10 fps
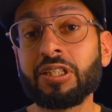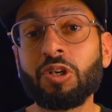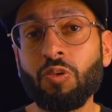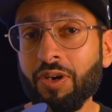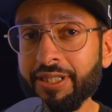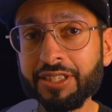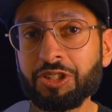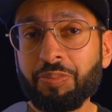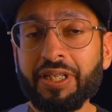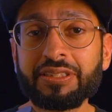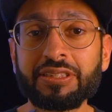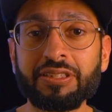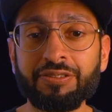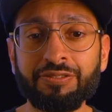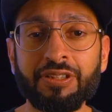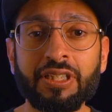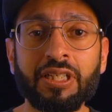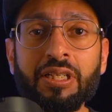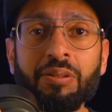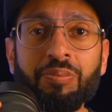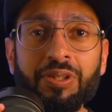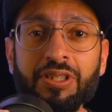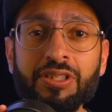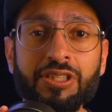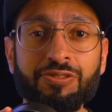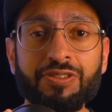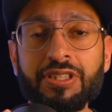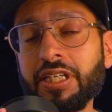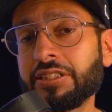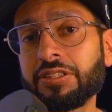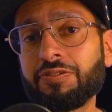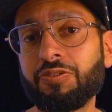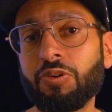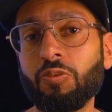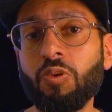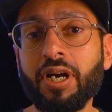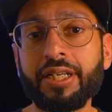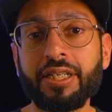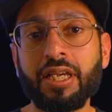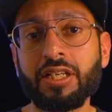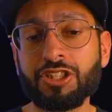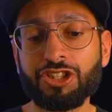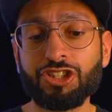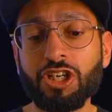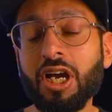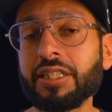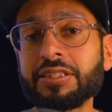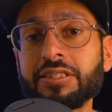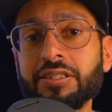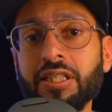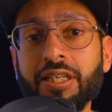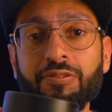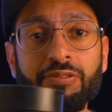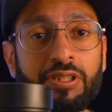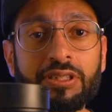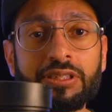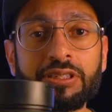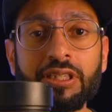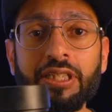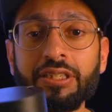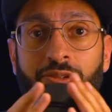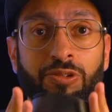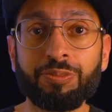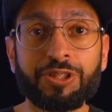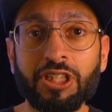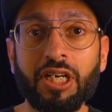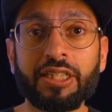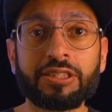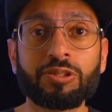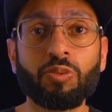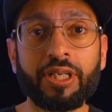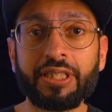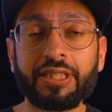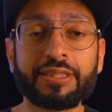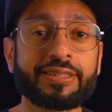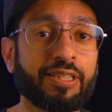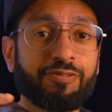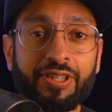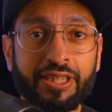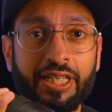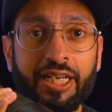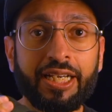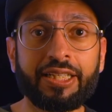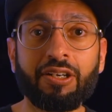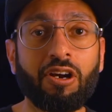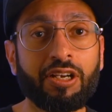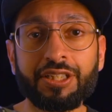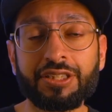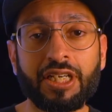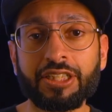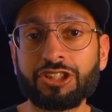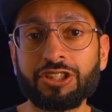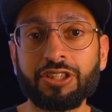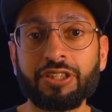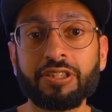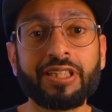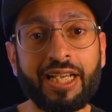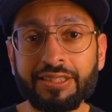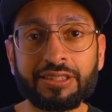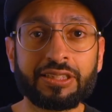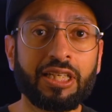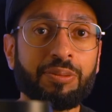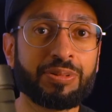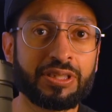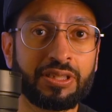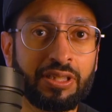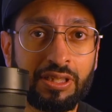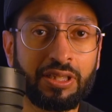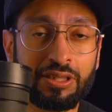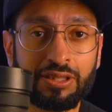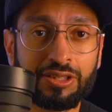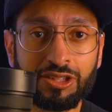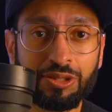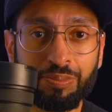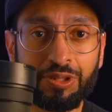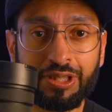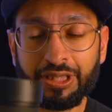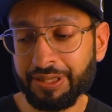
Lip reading: quite expensive, but this is fantastic for wide shots like real estate, group shots, weddings, stuff like that, architecture, landscapes. This is a beauty.